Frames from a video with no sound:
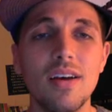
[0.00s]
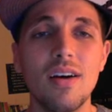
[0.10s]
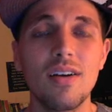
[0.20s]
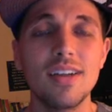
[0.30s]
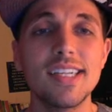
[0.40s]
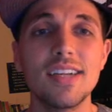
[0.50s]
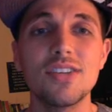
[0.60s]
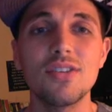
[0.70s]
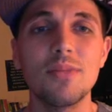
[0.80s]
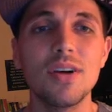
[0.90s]
our
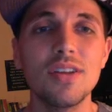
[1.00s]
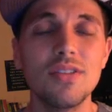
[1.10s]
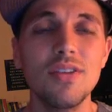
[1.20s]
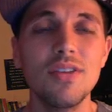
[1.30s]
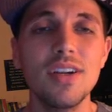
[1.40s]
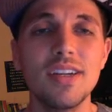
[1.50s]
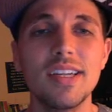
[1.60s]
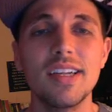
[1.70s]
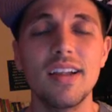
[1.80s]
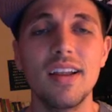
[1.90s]
essential
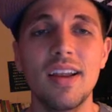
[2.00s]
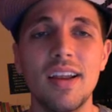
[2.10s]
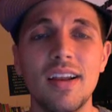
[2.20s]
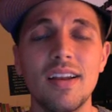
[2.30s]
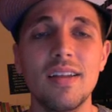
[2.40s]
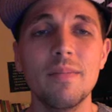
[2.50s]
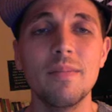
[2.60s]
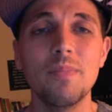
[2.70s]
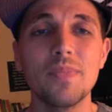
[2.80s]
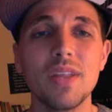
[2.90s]
omega-3s. And
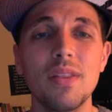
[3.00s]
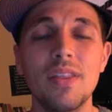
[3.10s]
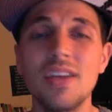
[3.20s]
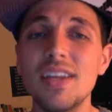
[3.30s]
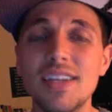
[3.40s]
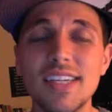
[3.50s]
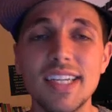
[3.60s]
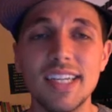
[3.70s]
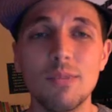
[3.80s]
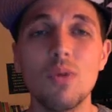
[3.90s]

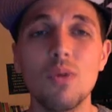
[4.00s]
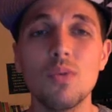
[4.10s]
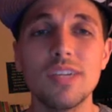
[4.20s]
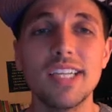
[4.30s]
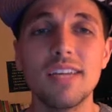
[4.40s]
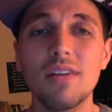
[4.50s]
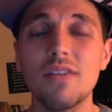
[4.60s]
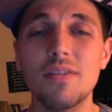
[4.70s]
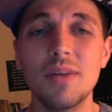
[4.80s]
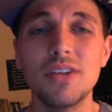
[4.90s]
this is what will stave
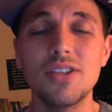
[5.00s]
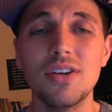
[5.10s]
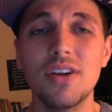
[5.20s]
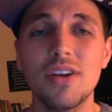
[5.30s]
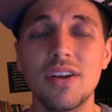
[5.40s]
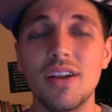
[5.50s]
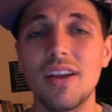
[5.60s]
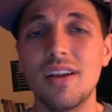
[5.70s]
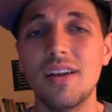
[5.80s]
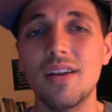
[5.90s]
off dementia
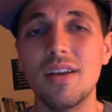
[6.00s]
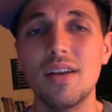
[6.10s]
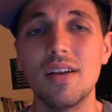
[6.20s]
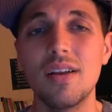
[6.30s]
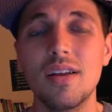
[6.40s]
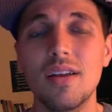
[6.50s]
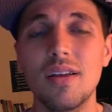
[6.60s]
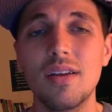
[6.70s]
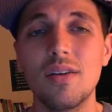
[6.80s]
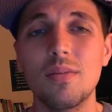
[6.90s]
and
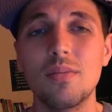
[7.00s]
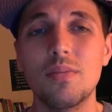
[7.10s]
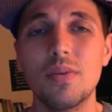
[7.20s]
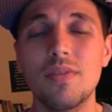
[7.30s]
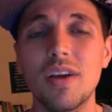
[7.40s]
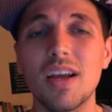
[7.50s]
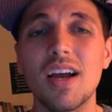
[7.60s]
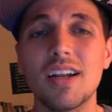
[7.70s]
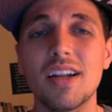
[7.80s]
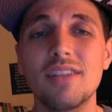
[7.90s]
prevent
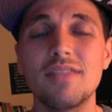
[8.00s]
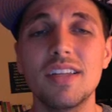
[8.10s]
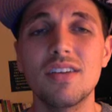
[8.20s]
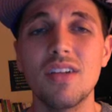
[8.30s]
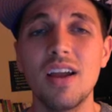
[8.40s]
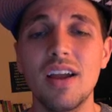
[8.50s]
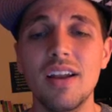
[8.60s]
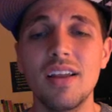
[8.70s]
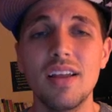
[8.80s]
cognitive decline,